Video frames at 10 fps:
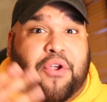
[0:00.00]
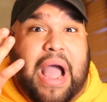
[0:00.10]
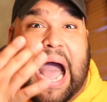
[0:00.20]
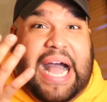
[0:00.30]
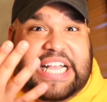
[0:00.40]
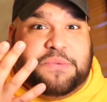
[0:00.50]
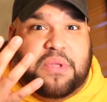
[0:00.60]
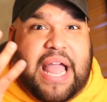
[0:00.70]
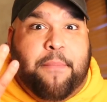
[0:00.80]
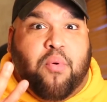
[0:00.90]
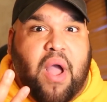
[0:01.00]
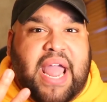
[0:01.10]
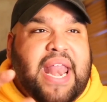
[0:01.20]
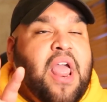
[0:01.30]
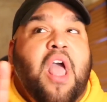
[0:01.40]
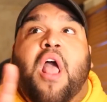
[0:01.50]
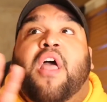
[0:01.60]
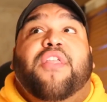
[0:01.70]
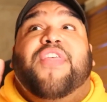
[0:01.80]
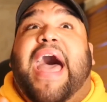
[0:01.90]
and her eyes were like bright,
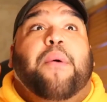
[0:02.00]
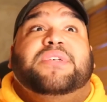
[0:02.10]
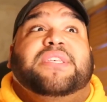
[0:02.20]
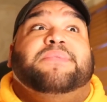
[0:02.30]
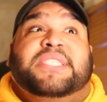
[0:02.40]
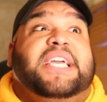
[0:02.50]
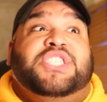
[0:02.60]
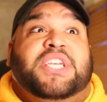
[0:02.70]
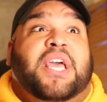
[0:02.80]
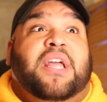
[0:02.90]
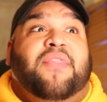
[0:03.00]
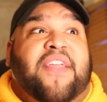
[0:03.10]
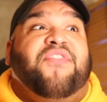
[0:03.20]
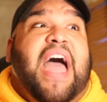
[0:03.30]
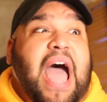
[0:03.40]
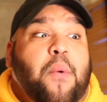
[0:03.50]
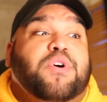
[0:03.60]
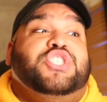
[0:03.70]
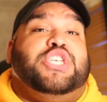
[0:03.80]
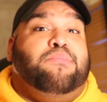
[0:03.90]
that was some sick shit. Like that
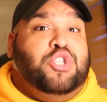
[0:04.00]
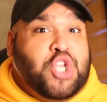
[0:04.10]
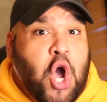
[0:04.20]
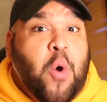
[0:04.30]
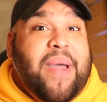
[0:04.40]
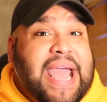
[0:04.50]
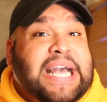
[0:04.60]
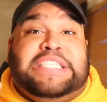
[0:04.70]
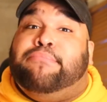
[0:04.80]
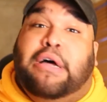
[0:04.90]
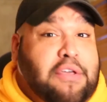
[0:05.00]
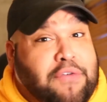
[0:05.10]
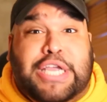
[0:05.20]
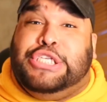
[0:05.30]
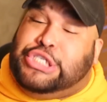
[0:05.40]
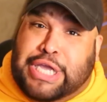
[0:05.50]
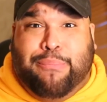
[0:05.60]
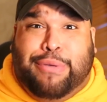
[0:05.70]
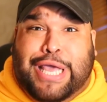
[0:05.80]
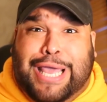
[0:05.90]
was some dope ass motherfucking shit,
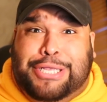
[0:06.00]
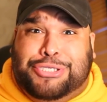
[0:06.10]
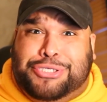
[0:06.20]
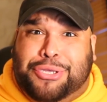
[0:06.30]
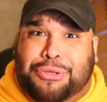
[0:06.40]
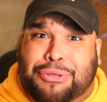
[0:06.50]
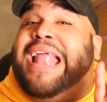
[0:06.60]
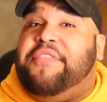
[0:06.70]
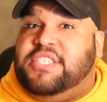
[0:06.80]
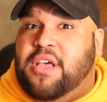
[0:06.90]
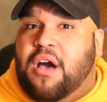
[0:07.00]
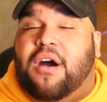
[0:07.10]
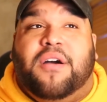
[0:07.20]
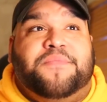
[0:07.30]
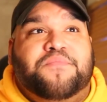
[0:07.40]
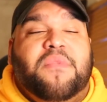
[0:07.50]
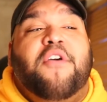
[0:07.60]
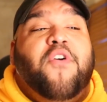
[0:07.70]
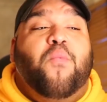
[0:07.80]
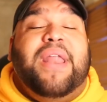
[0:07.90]
bitch. Now the song,
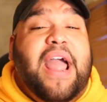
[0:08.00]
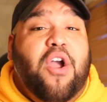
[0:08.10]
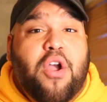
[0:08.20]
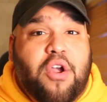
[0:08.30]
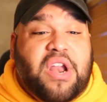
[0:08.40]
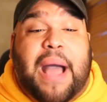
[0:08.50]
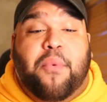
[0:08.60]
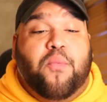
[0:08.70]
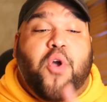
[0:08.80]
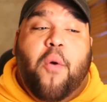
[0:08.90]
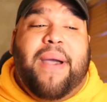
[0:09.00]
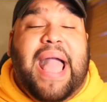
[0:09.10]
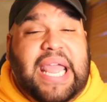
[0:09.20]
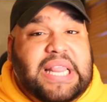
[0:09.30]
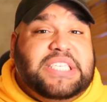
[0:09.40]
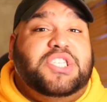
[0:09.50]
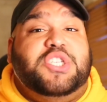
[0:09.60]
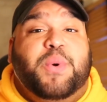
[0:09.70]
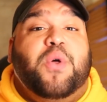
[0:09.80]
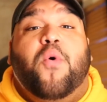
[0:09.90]
from what I heard, I'm gonna go back and listen
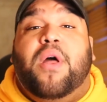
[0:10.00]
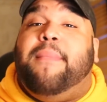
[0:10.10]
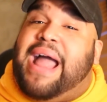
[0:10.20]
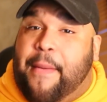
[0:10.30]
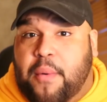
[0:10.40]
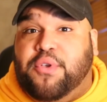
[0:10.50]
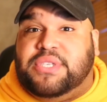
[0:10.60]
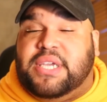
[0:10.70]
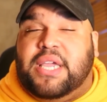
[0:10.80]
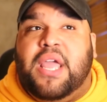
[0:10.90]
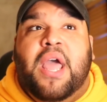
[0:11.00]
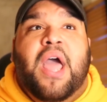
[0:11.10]
to it on my Apple Music.